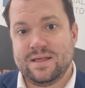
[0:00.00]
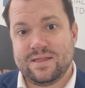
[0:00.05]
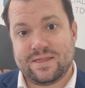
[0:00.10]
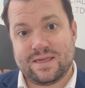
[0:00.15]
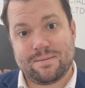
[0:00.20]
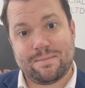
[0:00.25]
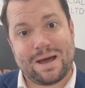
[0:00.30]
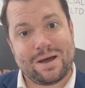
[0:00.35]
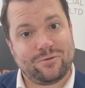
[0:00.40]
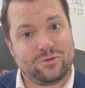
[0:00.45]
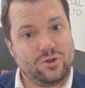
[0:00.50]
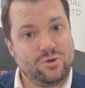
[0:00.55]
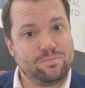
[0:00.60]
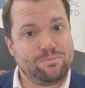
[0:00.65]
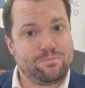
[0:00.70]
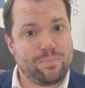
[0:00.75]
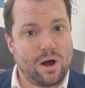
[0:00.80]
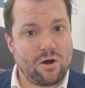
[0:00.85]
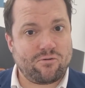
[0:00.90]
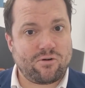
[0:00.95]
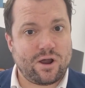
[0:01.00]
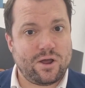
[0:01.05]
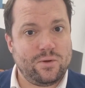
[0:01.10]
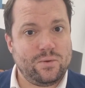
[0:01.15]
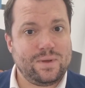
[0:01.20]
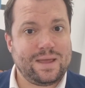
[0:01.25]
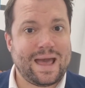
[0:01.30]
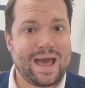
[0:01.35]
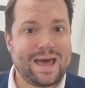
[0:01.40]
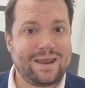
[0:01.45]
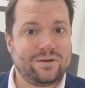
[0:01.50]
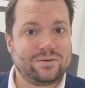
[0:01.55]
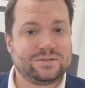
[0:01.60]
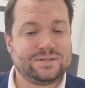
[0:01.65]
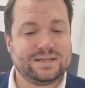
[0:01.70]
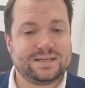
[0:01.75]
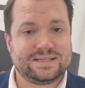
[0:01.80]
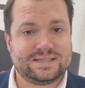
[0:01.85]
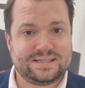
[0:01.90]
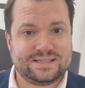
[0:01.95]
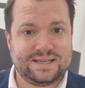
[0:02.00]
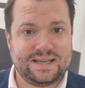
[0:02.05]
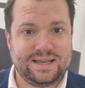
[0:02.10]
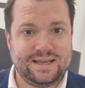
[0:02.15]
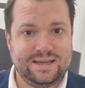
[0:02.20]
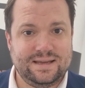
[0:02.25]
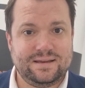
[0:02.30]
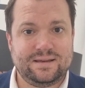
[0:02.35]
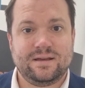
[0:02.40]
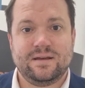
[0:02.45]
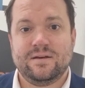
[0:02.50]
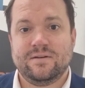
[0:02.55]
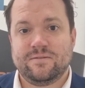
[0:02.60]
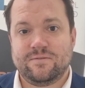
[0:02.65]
the amount you borrow cannot exceed